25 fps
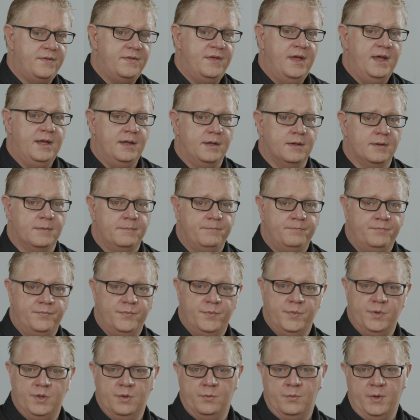thing
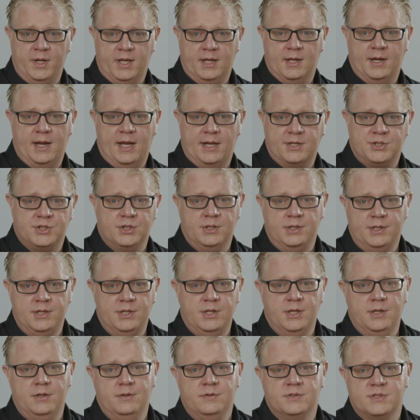that we can actually
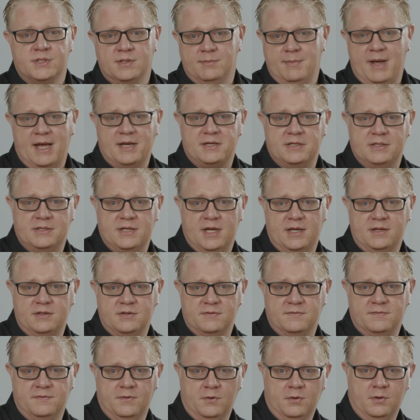use the
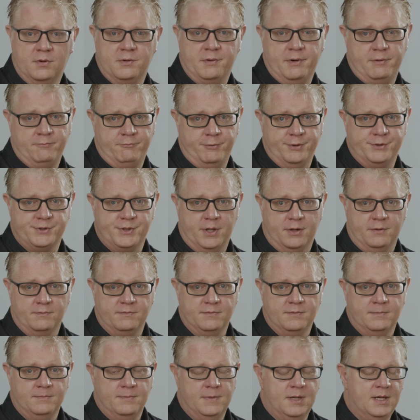metadata for in
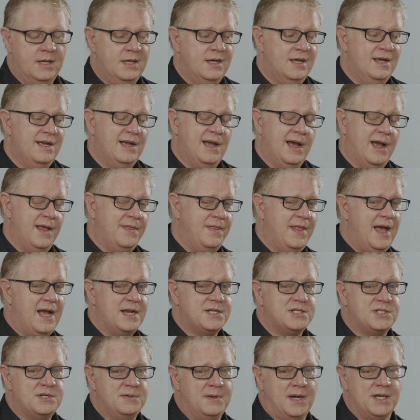Resolve, and
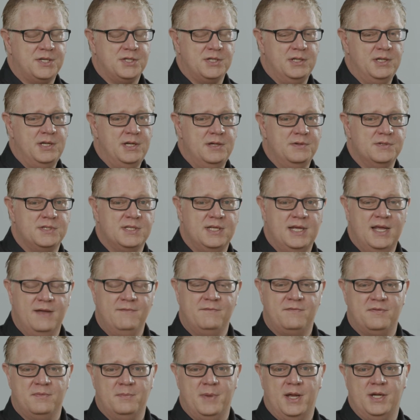that's to actually use the
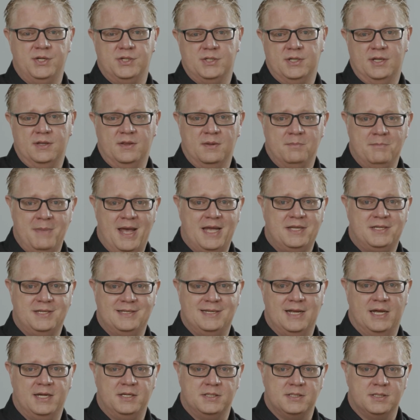information in the
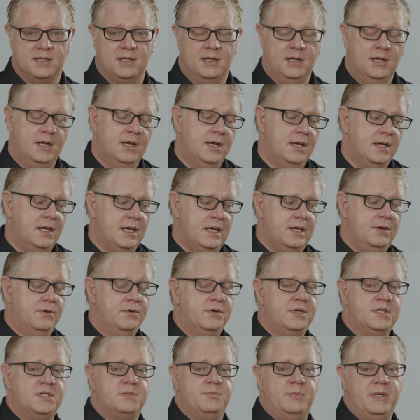metadata in
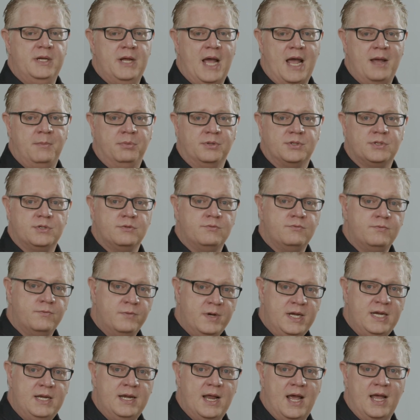order to be able to
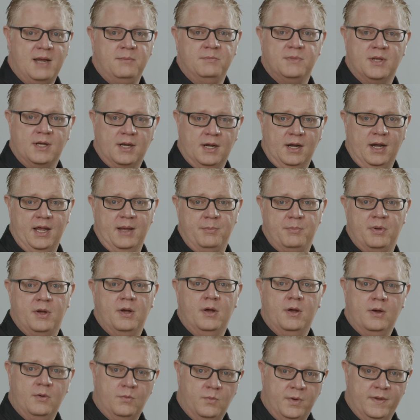rename the clip
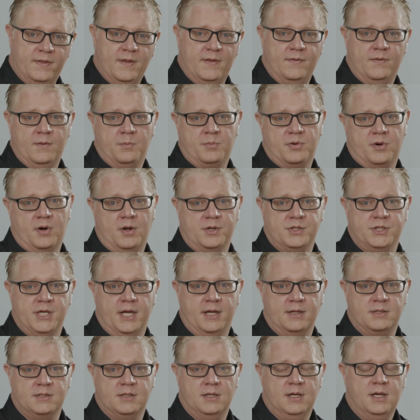within the
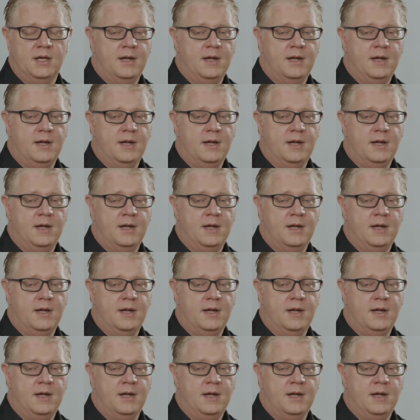project.